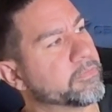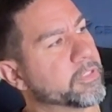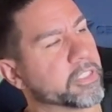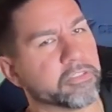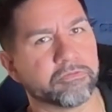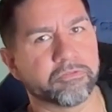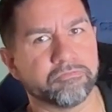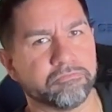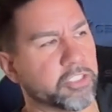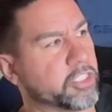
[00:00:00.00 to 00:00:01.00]
You can
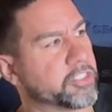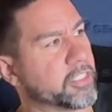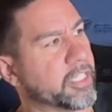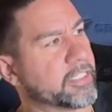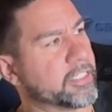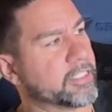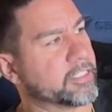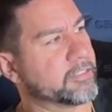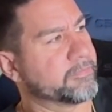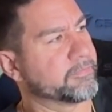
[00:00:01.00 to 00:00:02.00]
adjust it like
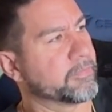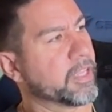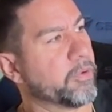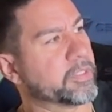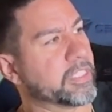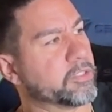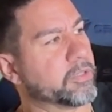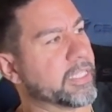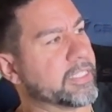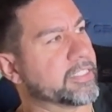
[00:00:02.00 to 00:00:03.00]
this, which I do
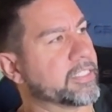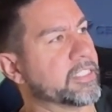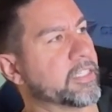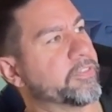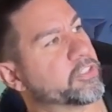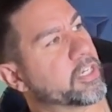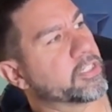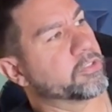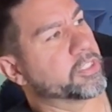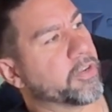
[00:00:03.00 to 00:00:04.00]
like the extension if you're trying to
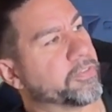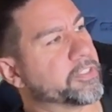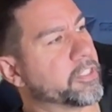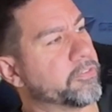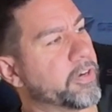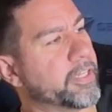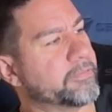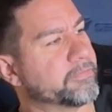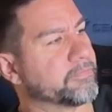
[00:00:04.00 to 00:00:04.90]
do selfie stuff, right?